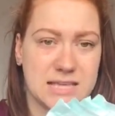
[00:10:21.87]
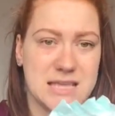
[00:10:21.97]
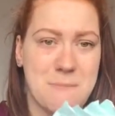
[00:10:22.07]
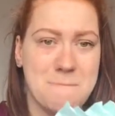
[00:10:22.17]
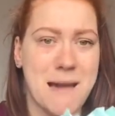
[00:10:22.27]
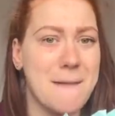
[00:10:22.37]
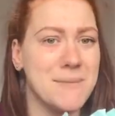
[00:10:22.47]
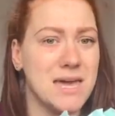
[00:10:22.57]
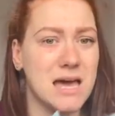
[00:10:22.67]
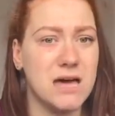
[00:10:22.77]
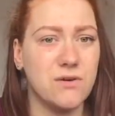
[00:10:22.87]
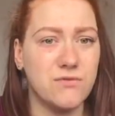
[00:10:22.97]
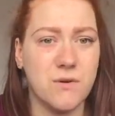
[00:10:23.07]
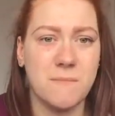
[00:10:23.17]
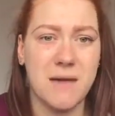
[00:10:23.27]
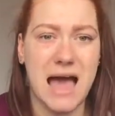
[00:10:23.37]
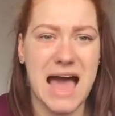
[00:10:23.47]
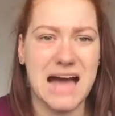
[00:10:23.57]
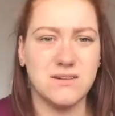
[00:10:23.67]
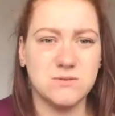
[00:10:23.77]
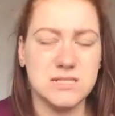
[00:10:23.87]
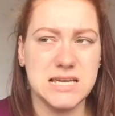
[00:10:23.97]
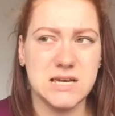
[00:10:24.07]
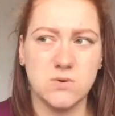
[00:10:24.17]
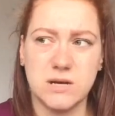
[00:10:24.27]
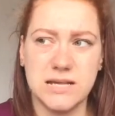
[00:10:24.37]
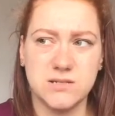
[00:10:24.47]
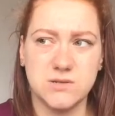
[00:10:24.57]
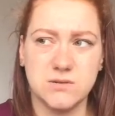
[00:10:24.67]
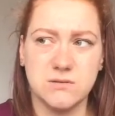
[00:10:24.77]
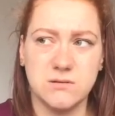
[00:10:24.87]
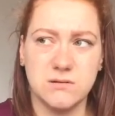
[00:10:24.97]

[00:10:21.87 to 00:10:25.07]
is it Mamia from Aldi or Lidl?